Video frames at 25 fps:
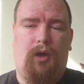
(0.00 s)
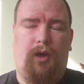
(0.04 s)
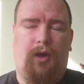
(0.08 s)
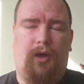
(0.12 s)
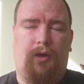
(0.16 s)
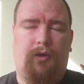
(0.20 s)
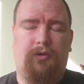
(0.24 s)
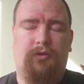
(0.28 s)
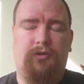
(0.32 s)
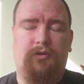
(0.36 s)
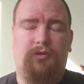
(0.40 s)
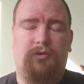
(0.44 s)

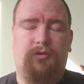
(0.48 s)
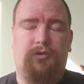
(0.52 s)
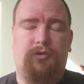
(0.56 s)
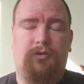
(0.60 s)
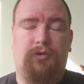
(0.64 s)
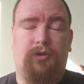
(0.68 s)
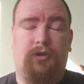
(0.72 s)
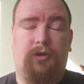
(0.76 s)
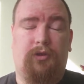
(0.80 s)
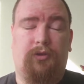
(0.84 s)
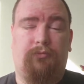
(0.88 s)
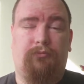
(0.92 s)
And
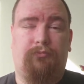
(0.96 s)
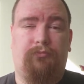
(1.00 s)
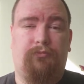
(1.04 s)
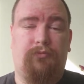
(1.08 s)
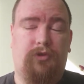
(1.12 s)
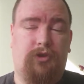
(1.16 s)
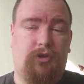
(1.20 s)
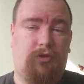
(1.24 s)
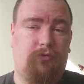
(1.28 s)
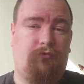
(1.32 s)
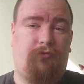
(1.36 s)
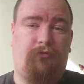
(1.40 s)

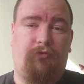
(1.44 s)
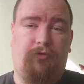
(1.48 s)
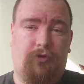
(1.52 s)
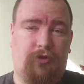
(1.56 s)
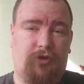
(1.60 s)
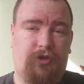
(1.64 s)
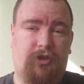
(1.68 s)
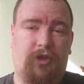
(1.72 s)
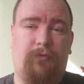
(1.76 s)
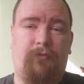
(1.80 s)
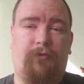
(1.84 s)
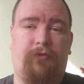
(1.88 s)
for
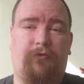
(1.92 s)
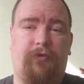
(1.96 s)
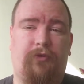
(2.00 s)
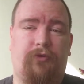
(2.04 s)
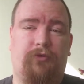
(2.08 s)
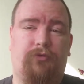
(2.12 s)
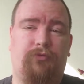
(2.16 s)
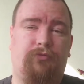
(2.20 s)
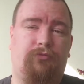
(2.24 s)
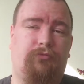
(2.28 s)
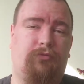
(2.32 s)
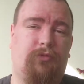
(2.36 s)
some of
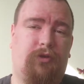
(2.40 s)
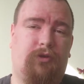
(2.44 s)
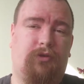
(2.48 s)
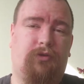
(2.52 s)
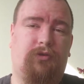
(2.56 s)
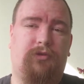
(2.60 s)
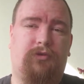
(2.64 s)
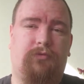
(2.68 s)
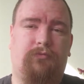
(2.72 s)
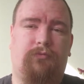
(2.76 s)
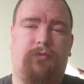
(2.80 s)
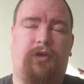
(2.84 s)
you, it
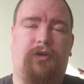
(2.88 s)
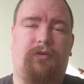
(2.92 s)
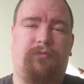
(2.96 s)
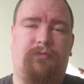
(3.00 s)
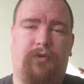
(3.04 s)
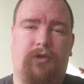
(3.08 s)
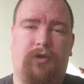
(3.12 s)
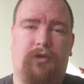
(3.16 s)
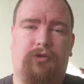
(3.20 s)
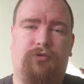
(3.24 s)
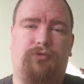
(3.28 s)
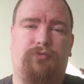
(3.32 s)

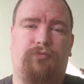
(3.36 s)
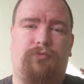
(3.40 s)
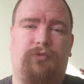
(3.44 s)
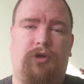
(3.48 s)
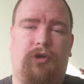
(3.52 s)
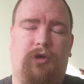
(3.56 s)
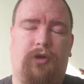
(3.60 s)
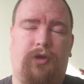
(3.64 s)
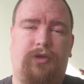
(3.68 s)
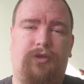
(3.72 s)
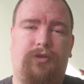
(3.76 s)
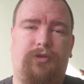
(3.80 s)
might be a
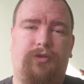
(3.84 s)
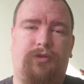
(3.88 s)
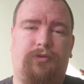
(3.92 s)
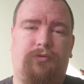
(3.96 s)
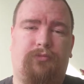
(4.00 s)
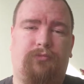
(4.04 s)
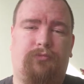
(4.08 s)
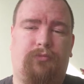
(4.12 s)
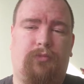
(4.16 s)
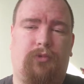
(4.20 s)
surprise.